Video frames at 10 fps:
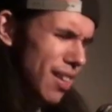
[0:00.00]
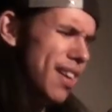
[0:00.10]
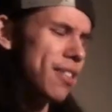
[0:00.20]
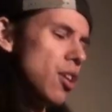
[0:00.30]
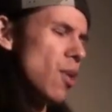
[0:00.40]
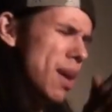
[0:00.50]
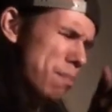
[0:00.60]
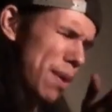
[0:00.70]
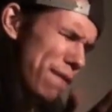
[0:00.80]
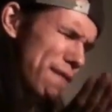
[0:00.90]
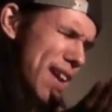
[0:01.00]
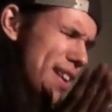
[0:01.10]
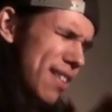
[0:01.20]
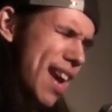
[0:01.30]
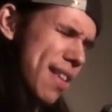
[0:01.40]
Like the great Biff
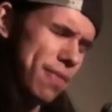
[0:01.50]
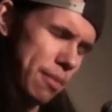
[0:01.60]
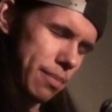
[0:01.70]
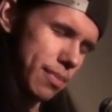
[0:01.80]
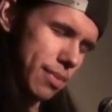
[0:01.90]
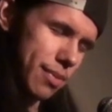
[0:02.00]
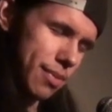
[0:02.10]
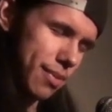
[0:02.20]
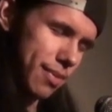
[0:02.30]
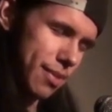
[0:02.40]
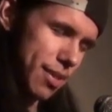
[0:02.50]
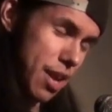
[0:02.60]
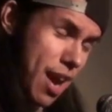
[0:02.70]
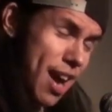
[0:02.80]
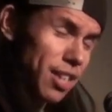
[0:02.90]
Naked Anthony.
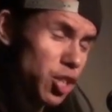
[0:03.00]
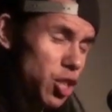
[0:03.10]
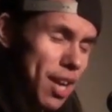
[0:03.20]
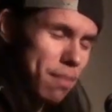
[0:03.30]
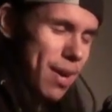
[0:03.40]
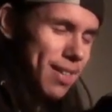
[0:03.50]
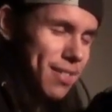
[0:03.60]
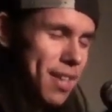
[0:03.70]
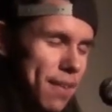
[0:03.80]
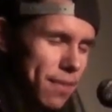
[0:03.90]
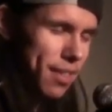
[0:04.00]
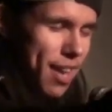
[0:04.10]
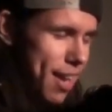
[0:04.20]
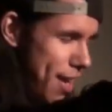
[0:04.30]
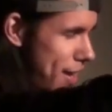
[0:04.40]
I shit myself
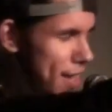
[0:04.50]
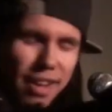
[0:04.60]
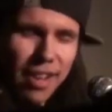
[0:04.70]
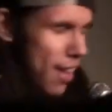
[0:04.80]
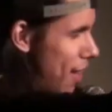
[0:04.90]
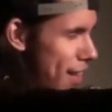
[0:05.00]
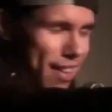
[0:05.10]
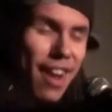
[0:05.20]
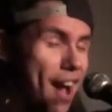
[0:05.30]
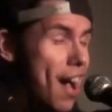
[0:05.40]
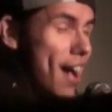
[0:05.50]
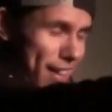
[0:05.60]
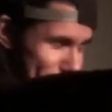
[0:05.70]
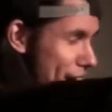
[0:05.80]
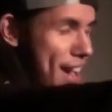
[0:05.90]
today,
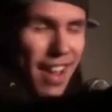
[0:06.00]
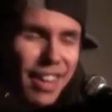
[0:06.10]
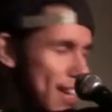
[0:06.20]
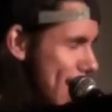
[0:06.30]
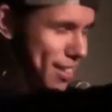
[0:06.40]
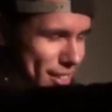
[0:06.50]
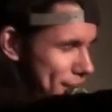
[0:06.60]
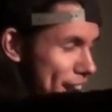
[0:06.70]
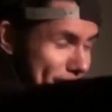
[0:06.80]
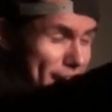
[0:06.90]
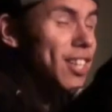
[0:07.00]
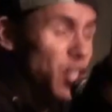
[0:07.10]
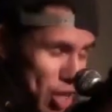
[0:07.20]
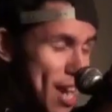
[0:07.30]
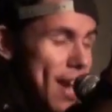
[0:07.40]
not like yesterday. I
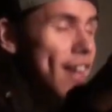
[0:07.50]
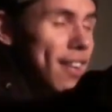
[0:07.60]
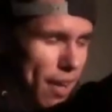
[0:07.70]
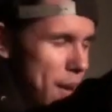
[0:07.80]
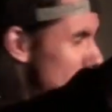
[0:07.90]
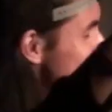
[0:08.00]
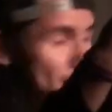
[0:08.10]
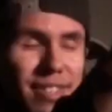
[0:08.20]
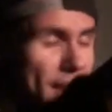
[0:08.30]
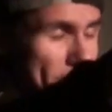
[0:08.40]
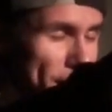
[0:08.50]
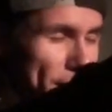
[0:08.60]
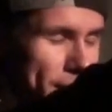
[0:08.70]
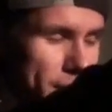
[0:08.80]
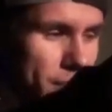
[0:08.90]
shit
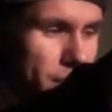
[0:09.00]
myself.